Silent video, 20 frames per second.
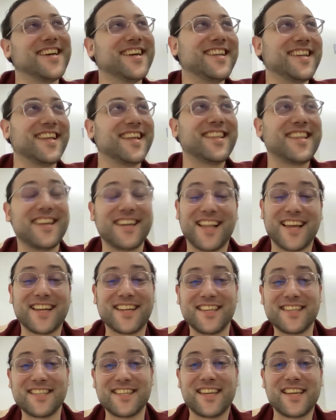and then, like,
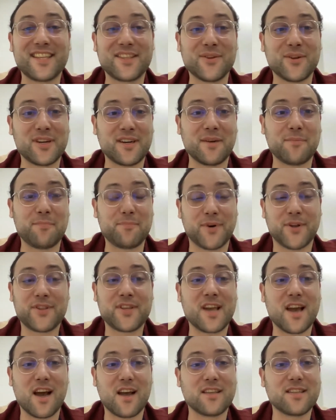listening to her
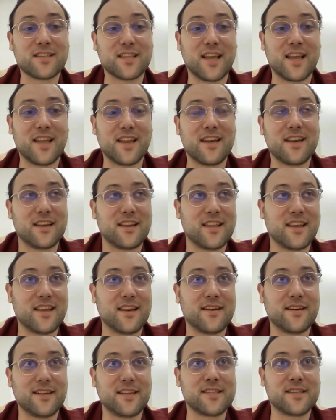podcast and
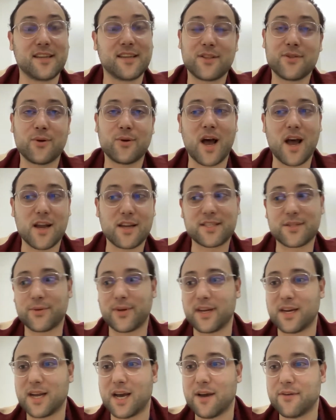then listening to Ash
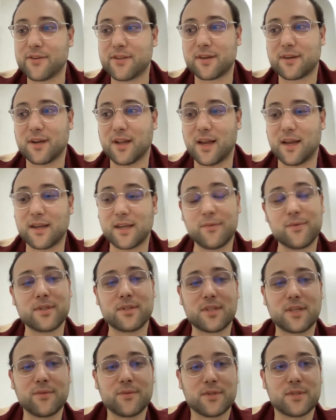straight after, like, it
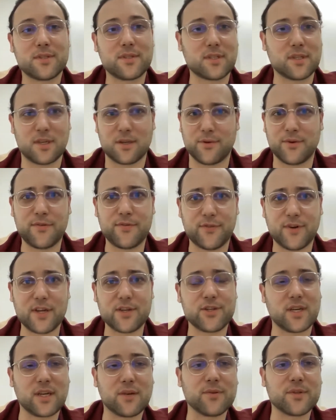was
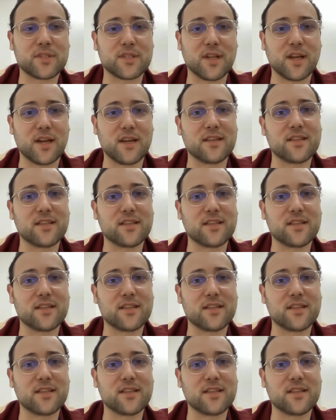refreshing, it was